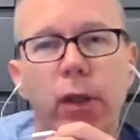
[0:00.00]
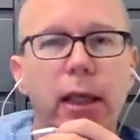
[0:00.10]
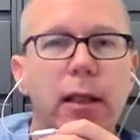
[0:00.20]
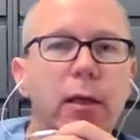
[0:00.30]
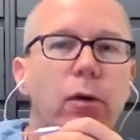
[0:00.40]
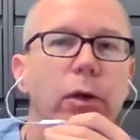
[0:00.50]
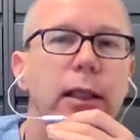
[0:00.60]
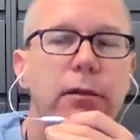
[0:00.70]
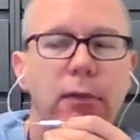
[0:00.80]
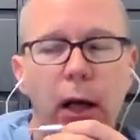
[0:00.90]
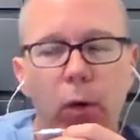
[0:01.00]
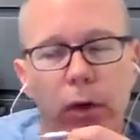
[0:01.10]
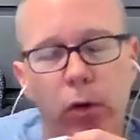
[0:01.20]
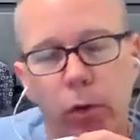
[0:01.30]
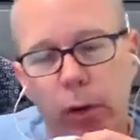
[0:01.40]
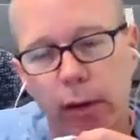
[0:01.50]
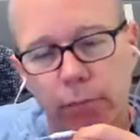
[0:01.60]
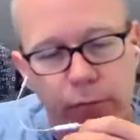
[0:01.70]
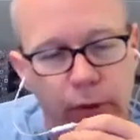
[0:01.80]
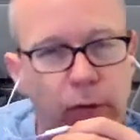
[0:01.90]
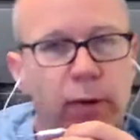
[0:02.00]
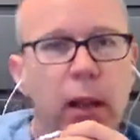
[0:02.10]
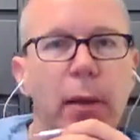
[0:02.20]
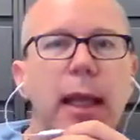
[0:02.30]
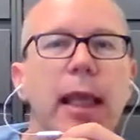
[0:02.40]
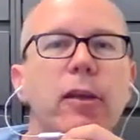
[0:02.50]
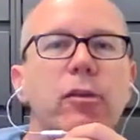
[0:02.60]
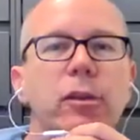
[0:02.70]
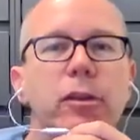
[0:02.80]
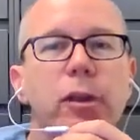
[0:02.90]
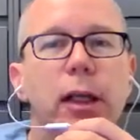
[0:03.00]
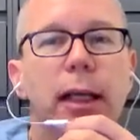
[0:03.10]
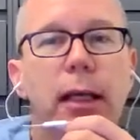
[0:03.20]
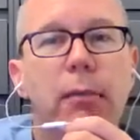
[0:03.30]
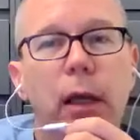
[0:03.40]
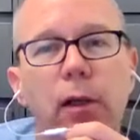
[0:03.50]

how is the kidney doing, how are you doing vis-a-vis the medications,